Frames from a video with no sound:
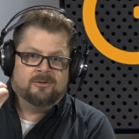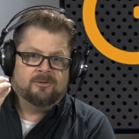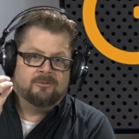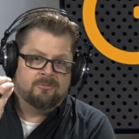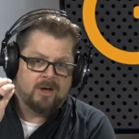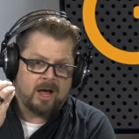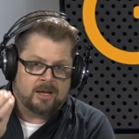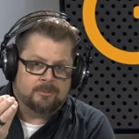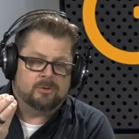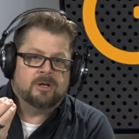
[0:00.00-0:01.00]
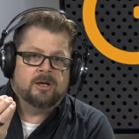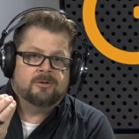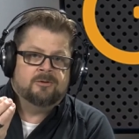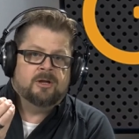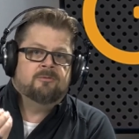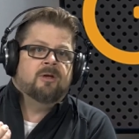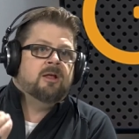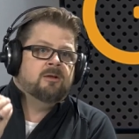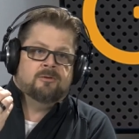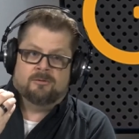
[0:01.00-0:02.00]
is valuable content
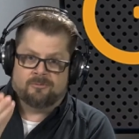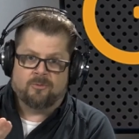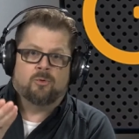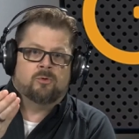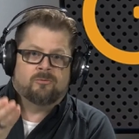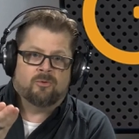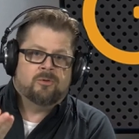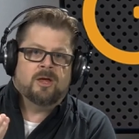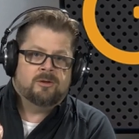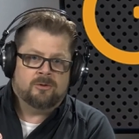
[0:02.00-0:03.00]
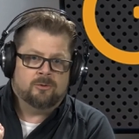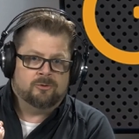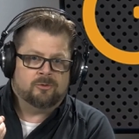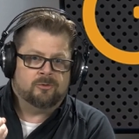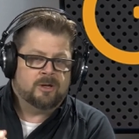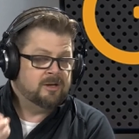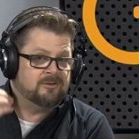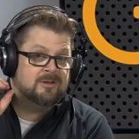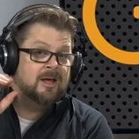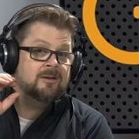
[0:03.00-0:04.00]
value, uh, for for that user, that
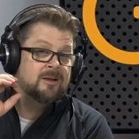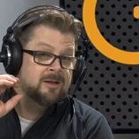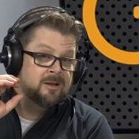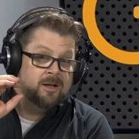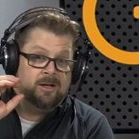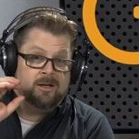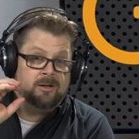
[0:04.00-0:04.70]
it's not uh,